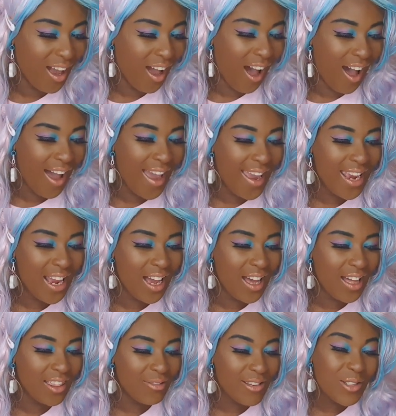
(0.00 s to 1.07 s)

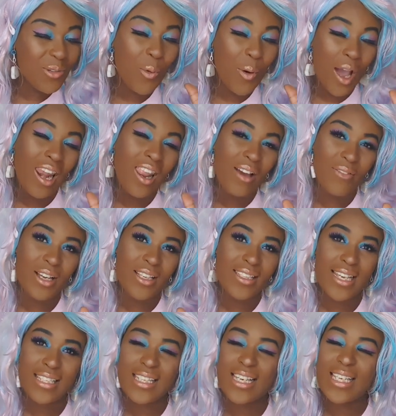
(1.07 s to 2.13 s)
the reason why I love
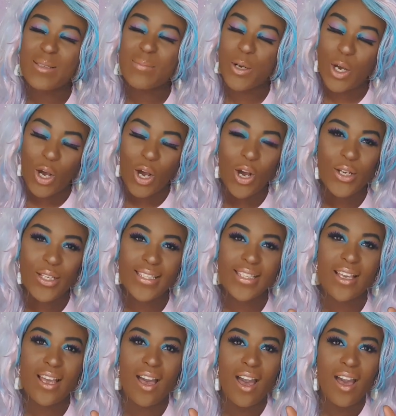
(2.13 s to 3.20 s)
Arteza is
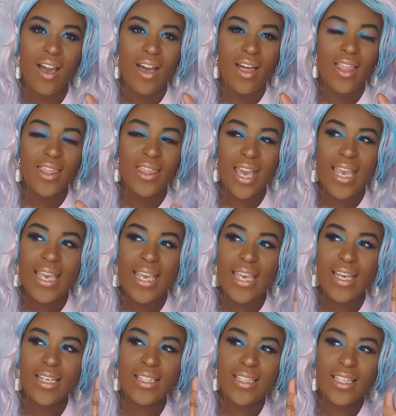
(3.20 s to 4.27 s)
because
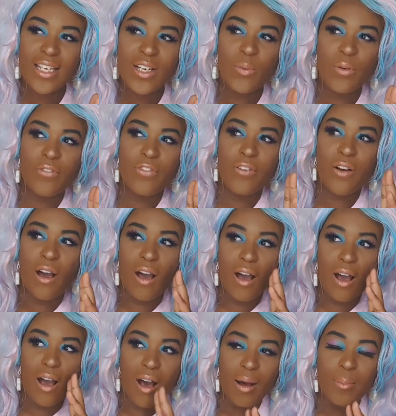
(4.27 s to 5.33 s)
they deal with
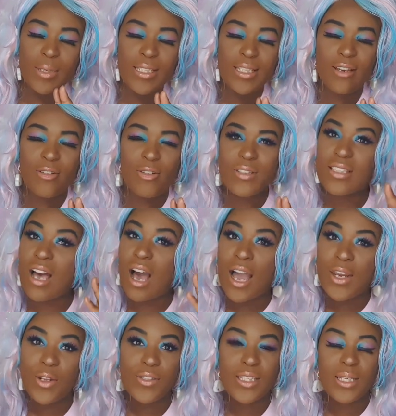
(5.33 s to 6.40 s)
art materials that
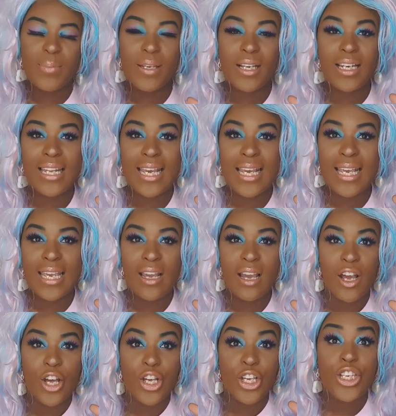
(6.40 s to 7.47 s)
I don't typically
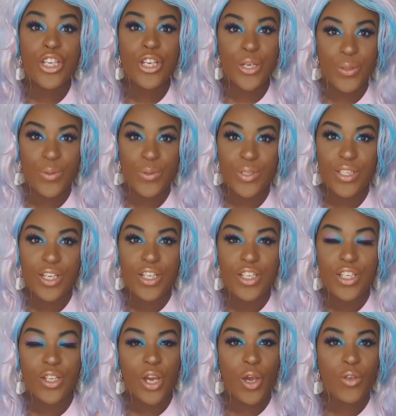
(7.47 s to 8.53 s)
use,
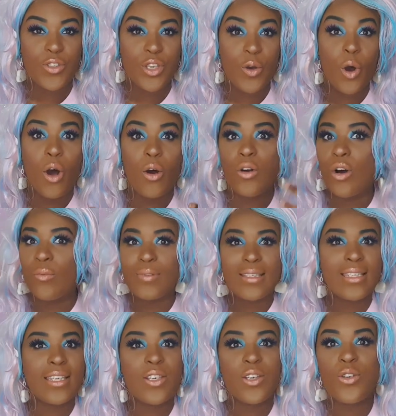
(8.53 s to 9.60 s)
you know. So
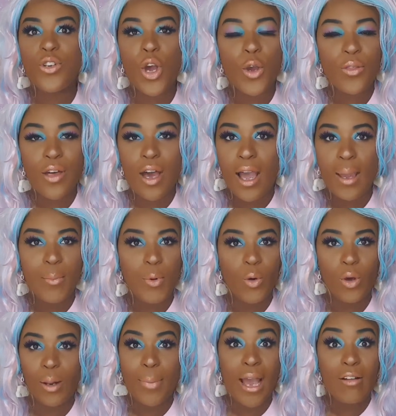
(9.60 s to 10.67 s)
obviously, you know that I'm
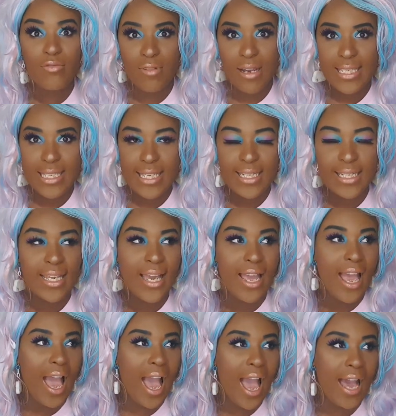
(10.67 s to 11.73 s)
all about resin,
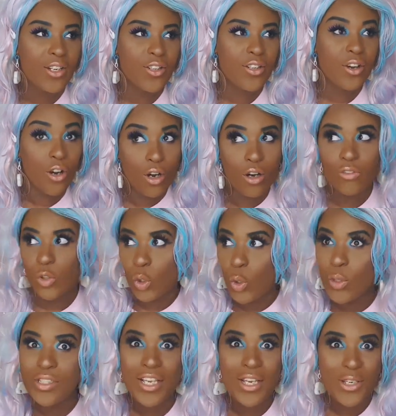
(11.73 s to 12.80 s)
and of
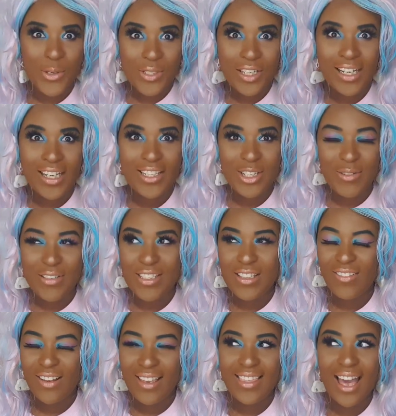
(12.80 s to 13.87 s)
course I use glitter and
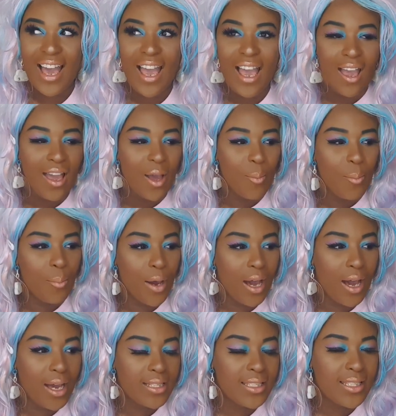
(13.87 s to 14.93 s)
stuff like that,
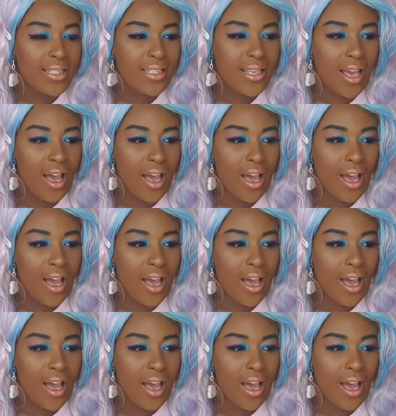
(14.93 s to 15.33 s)
but